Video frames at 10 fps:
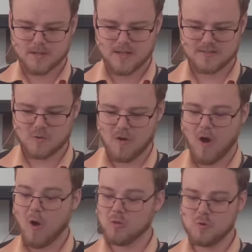And so,
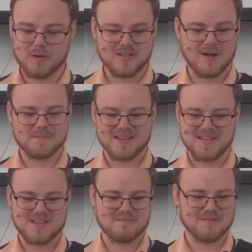all who would come to
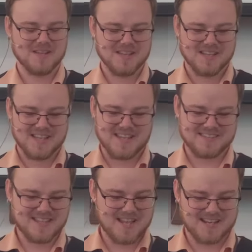him, he
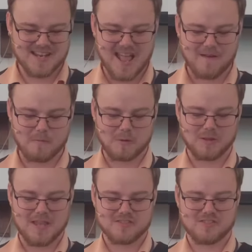said, can have a
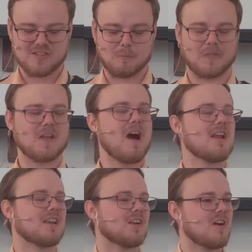relationship with
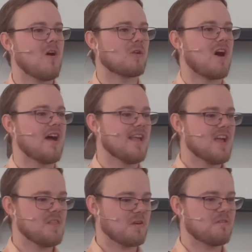God, can call
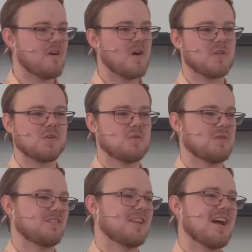God their Father
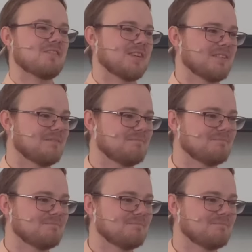who is in heaven.